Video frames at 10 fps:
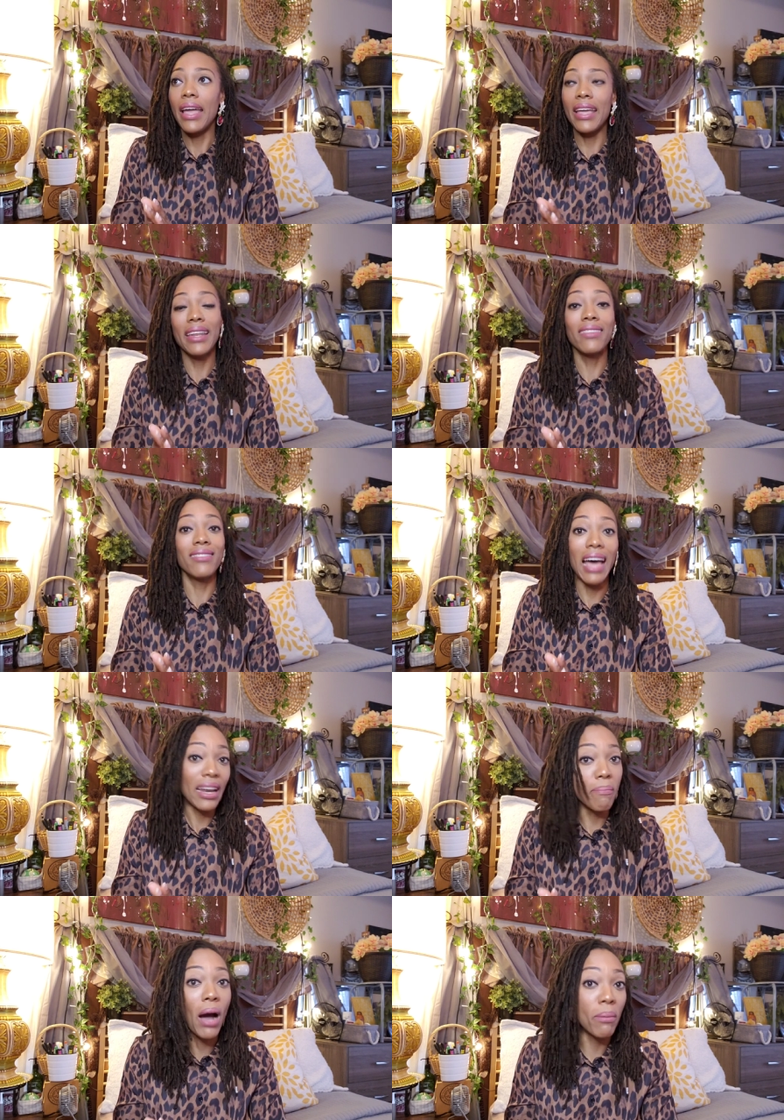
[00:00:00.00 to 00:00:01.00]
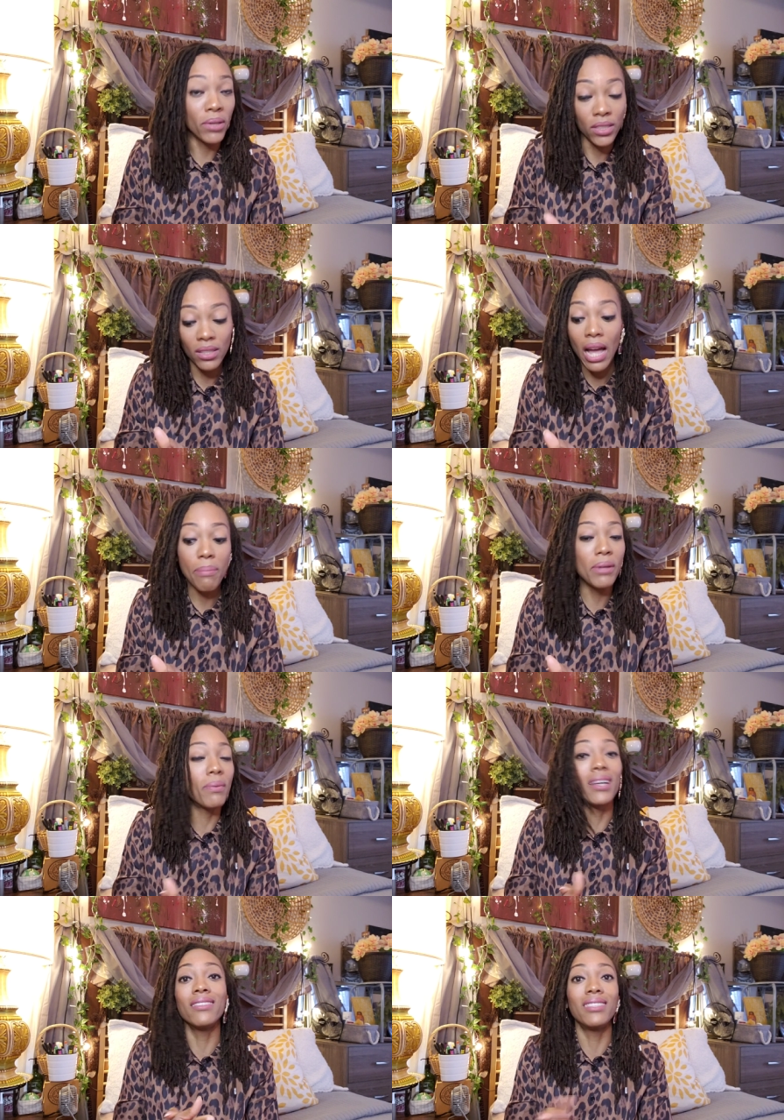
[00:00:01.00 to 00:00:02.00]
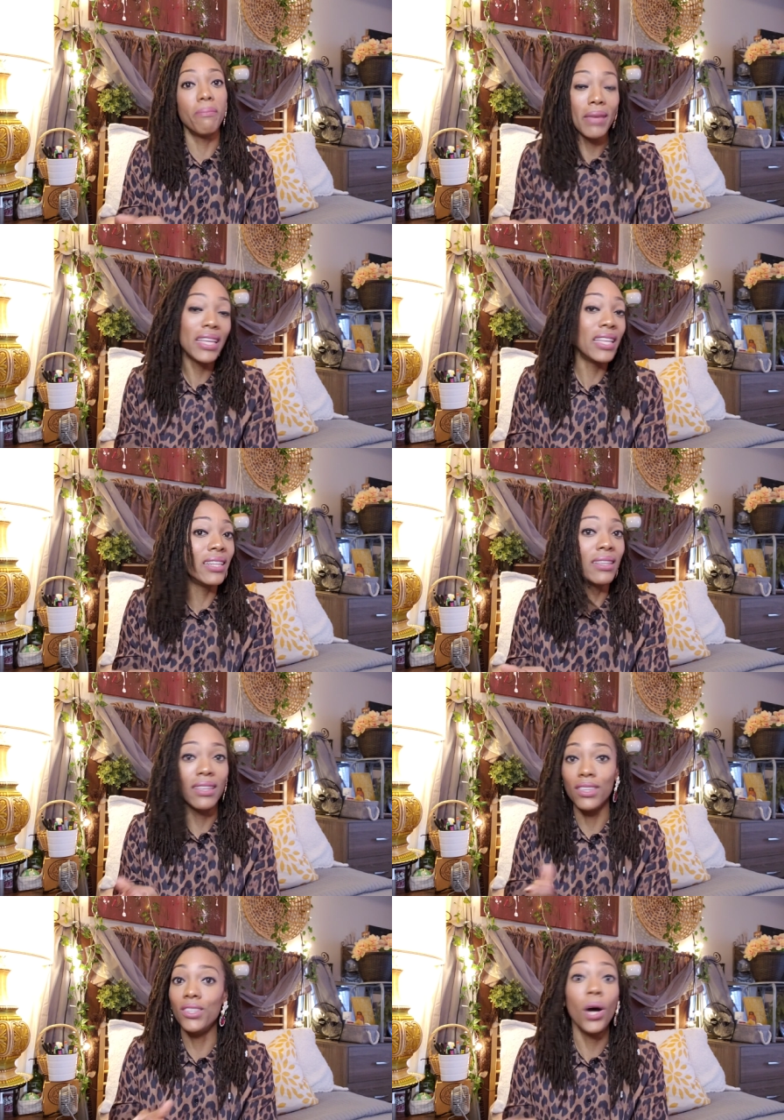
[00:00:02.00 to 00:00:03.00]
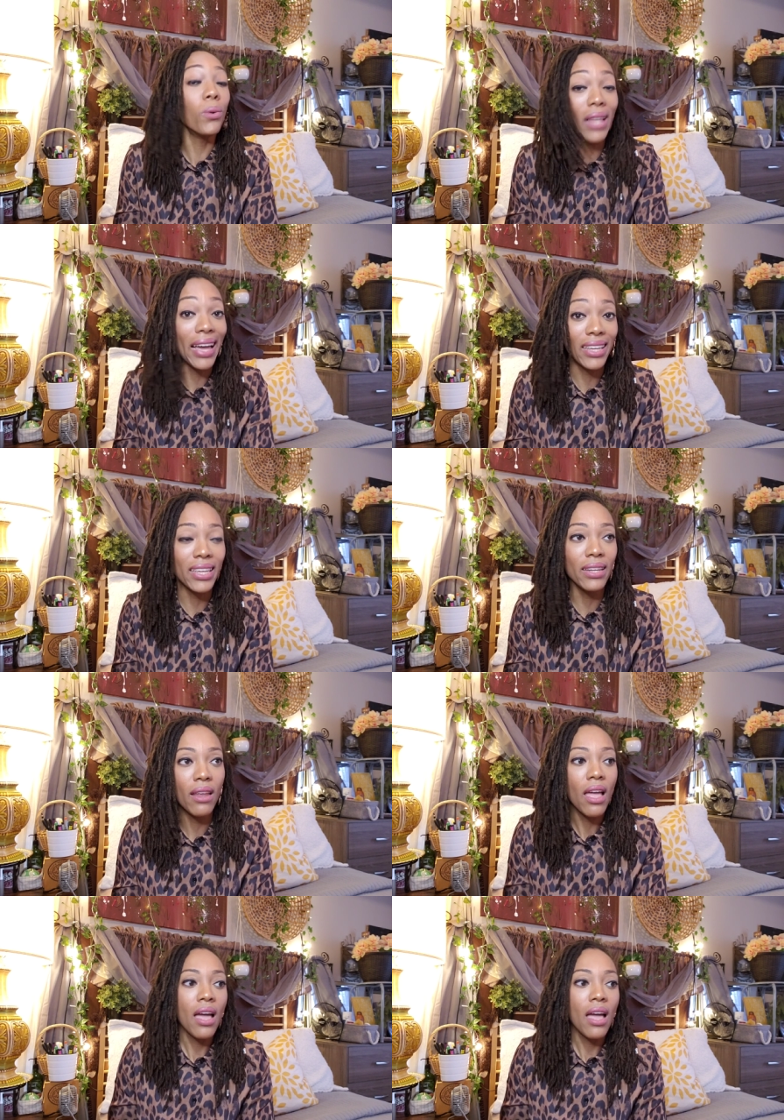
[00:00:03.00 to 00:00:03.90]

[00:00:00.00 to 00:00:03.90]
It is not a popular topic because the men don't like it.